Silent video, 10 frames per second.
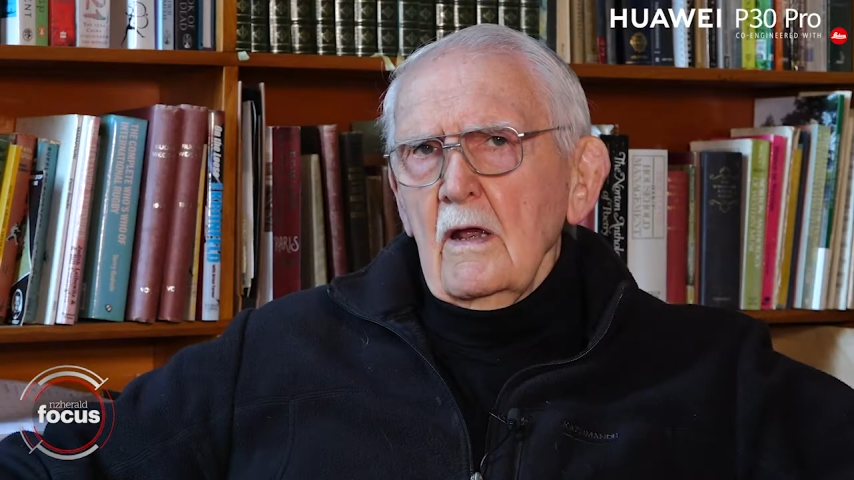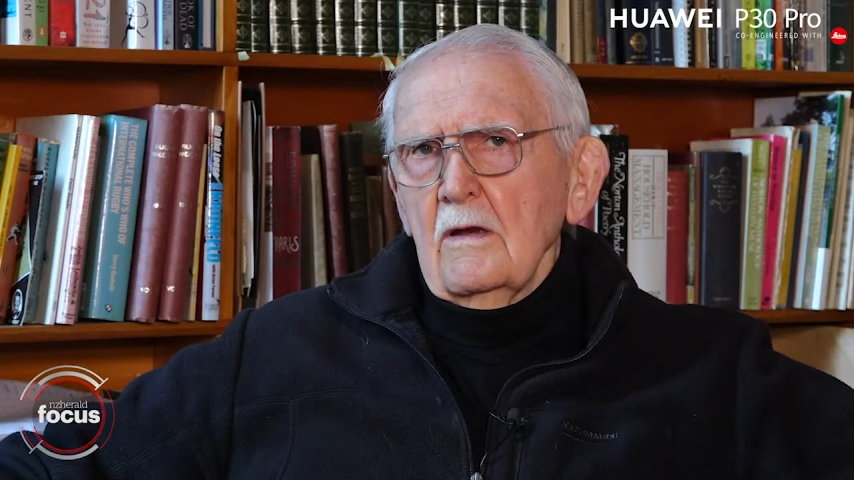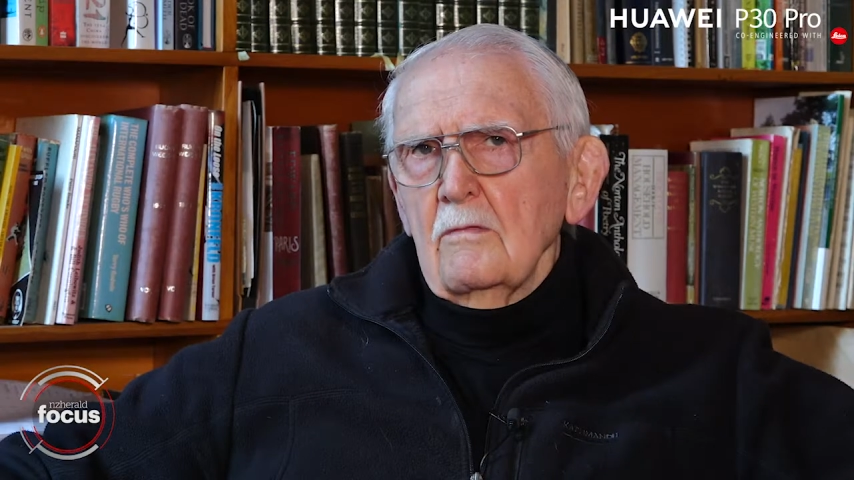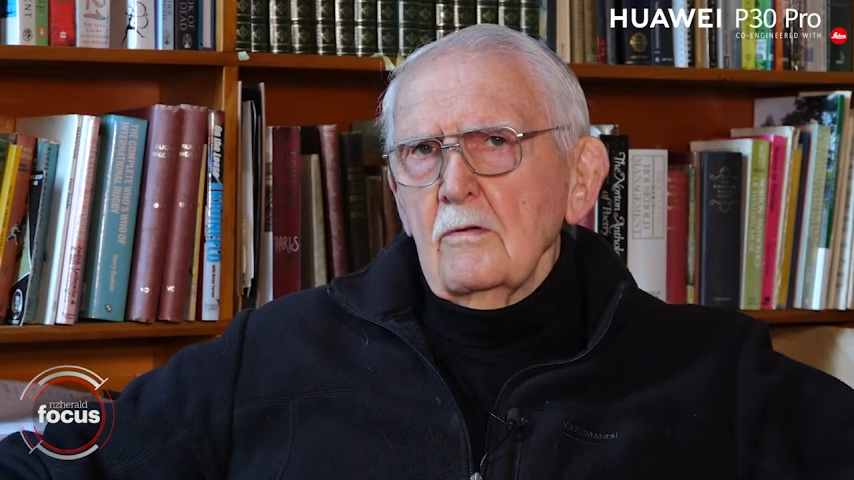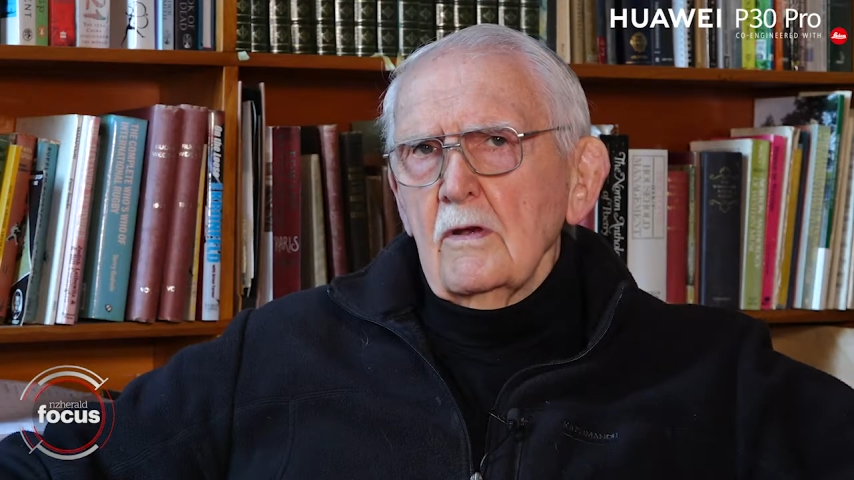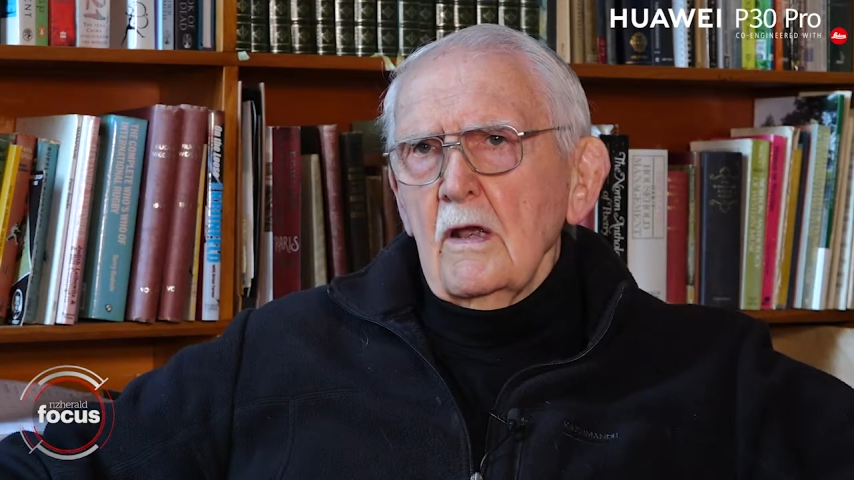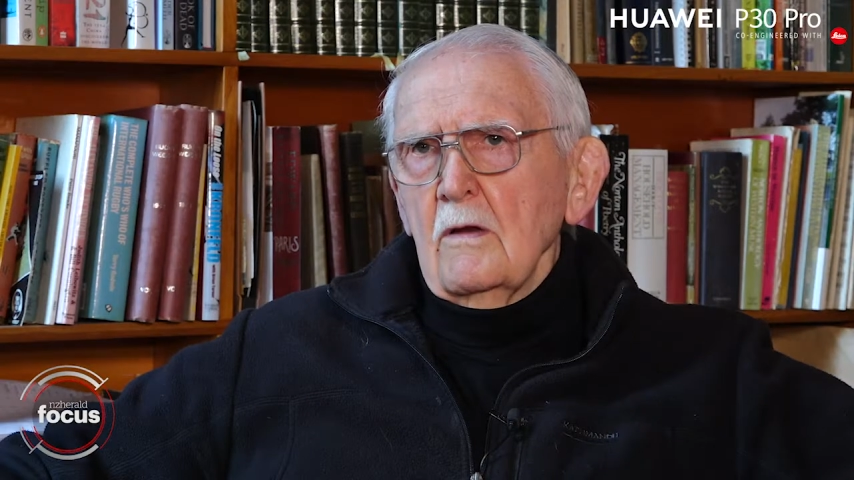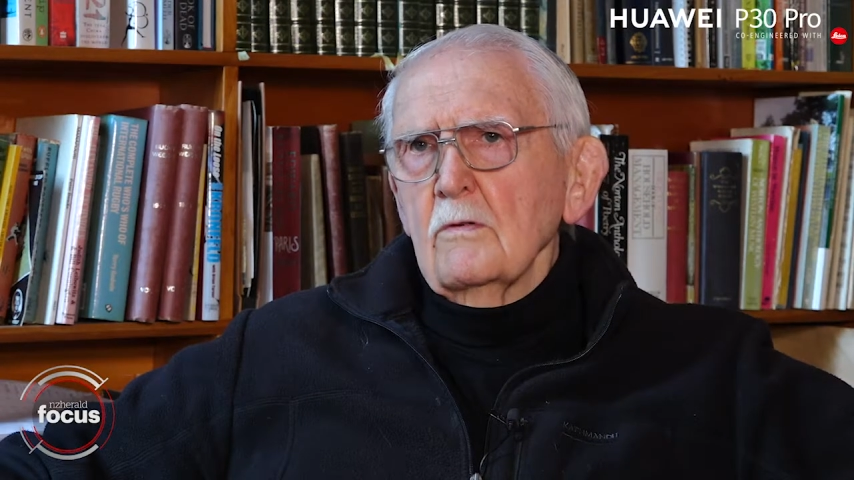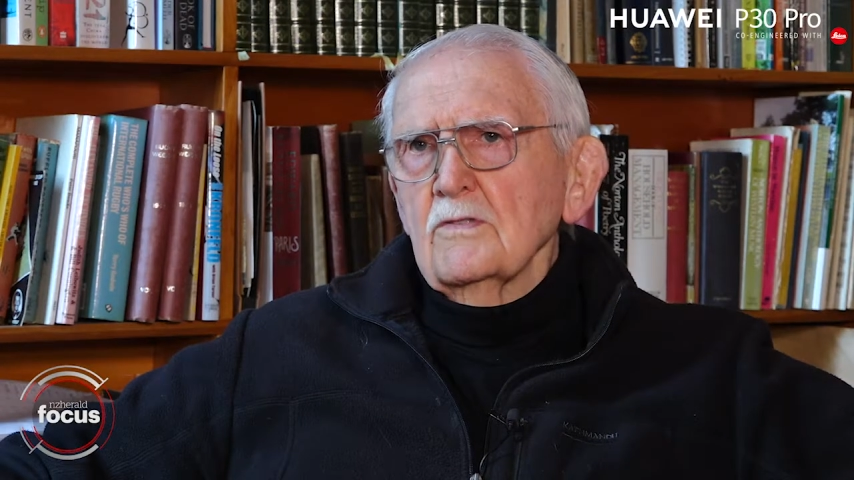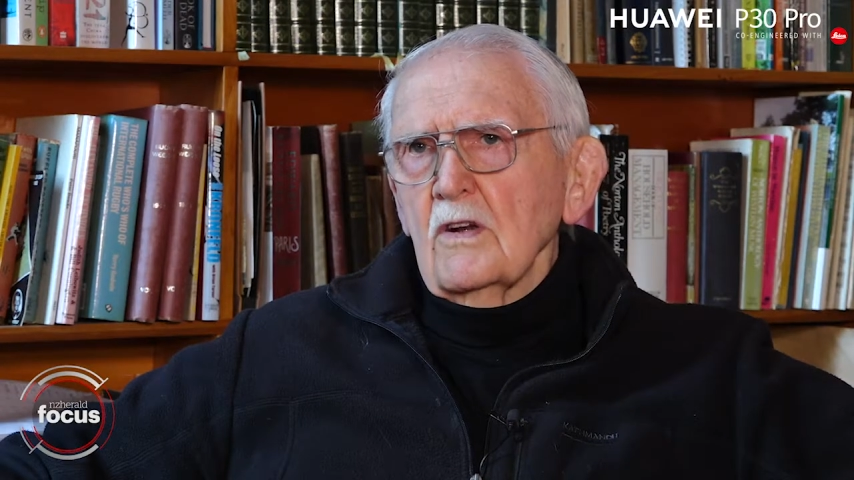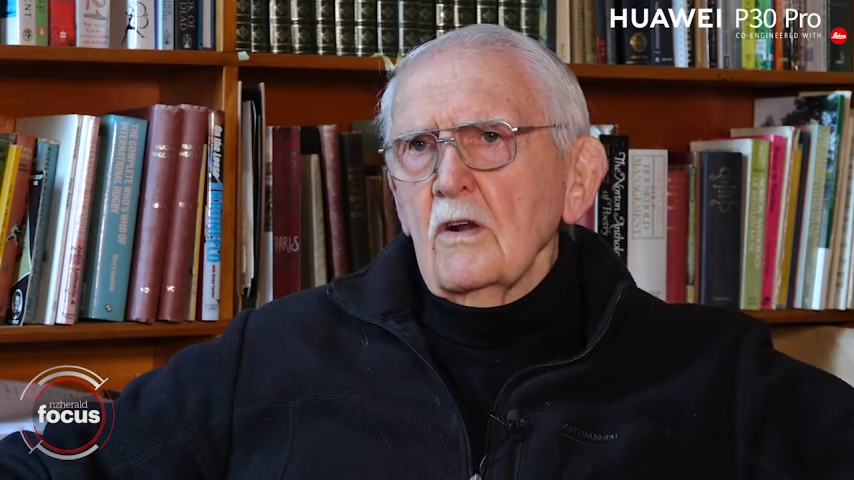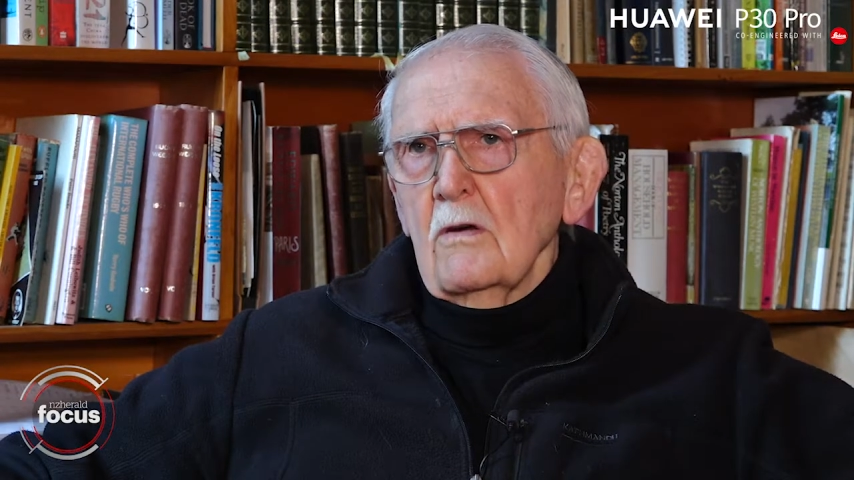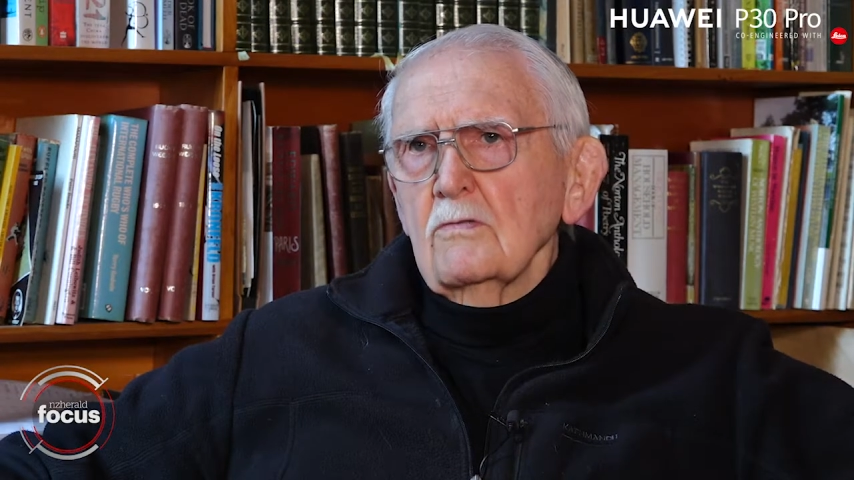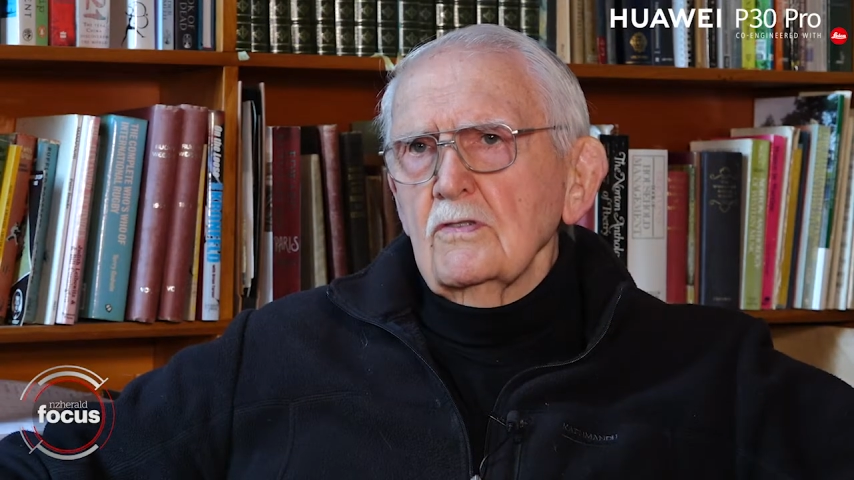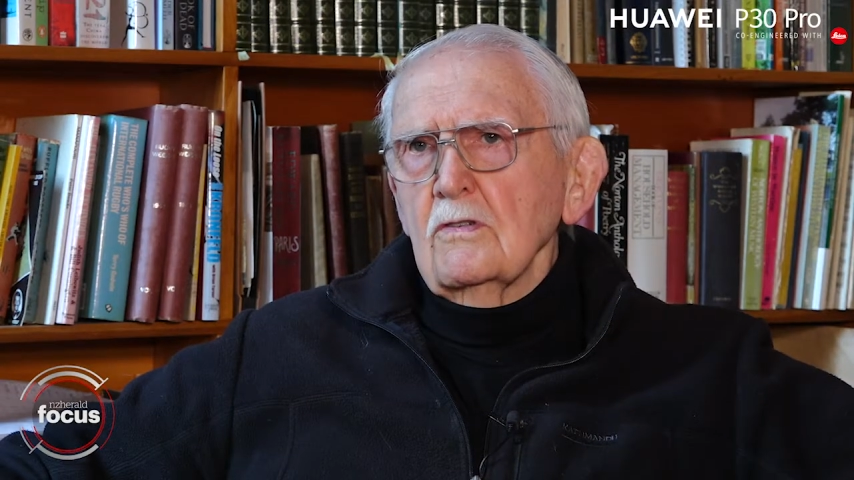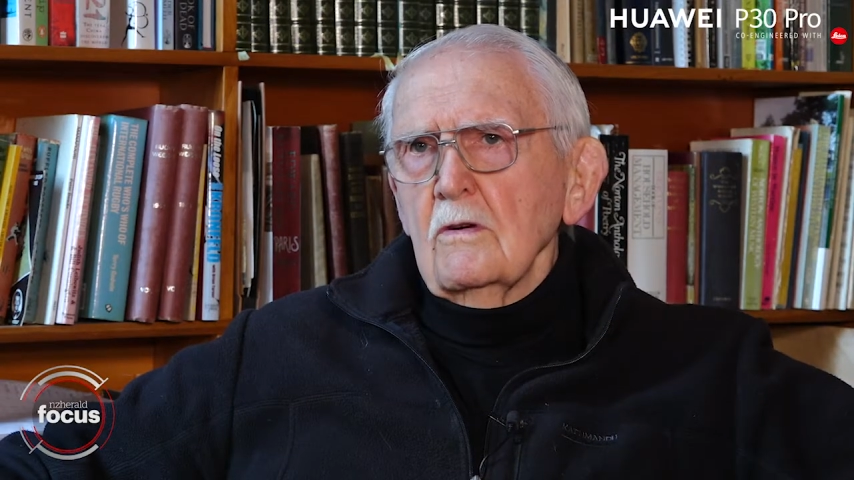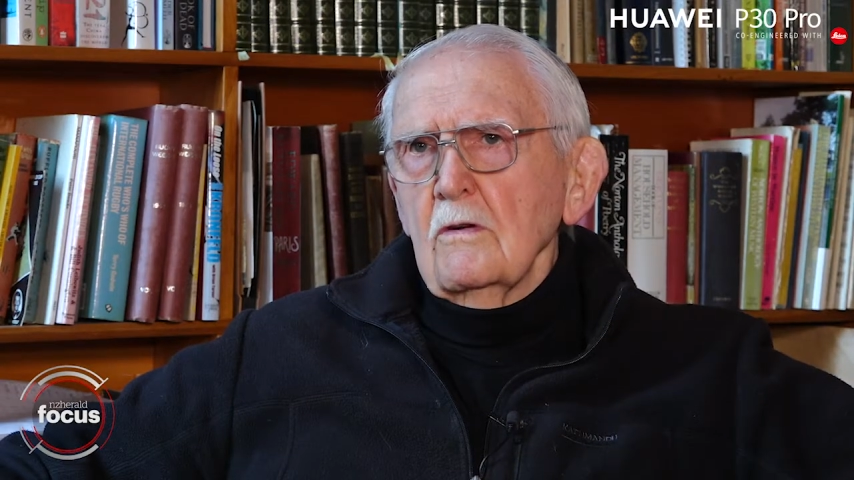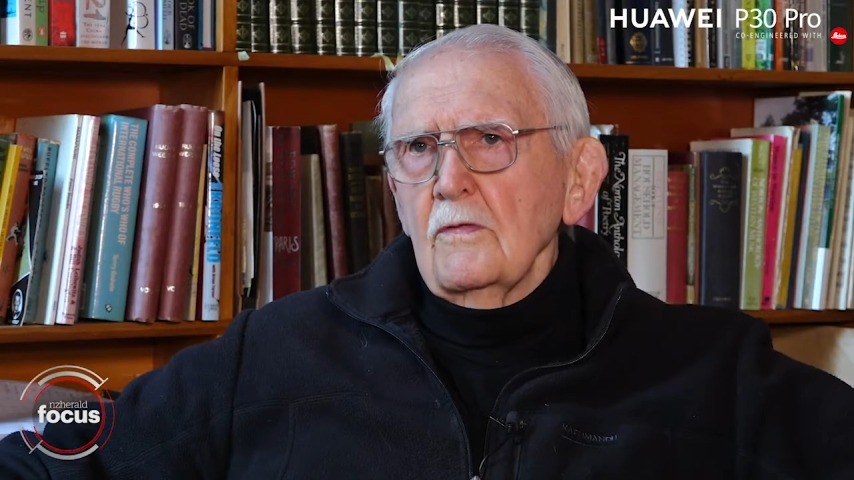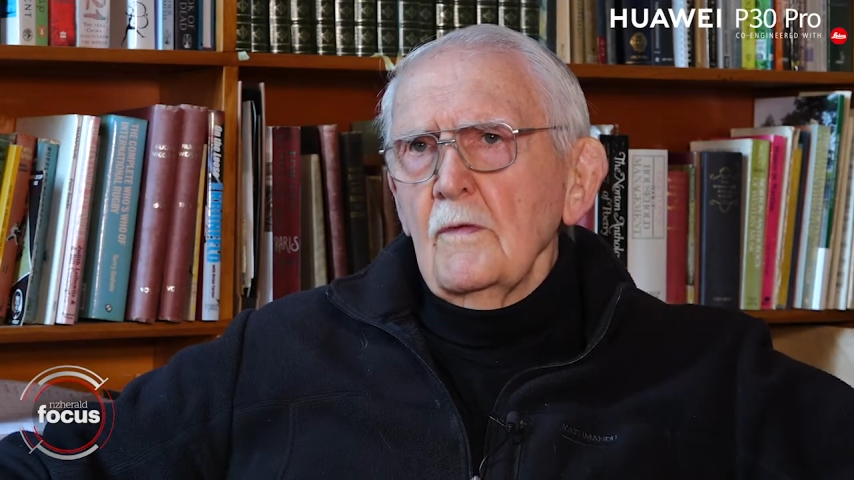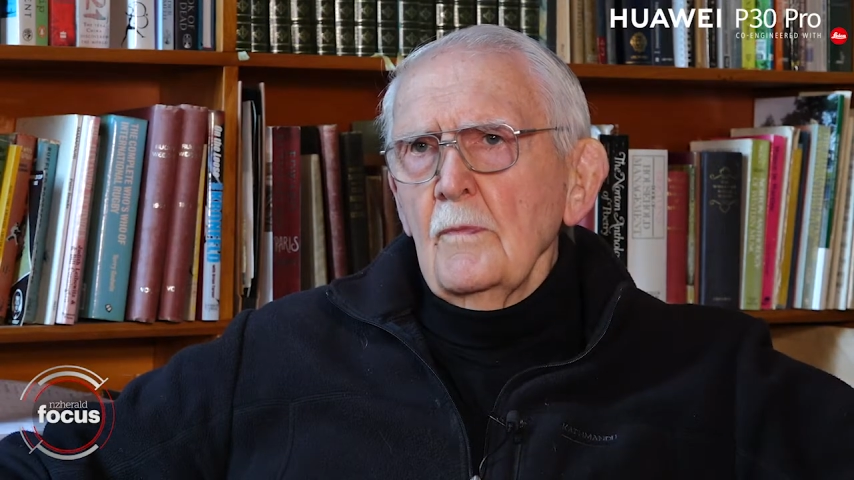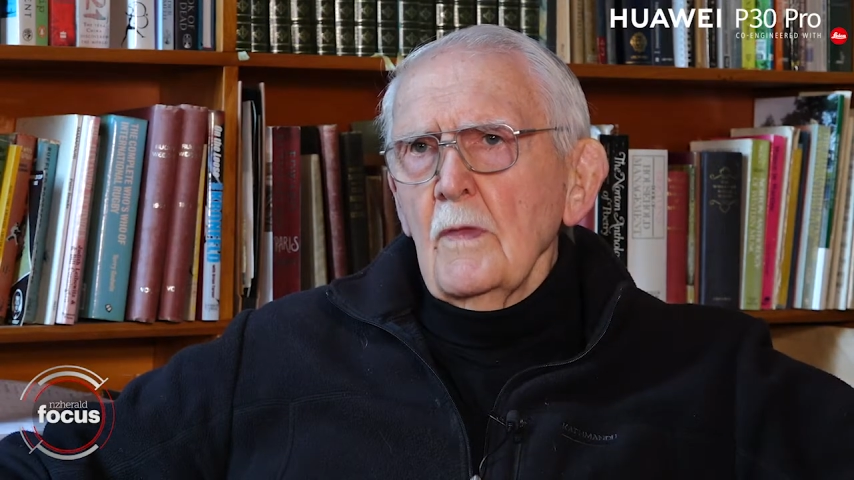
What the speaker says: it was a culture of,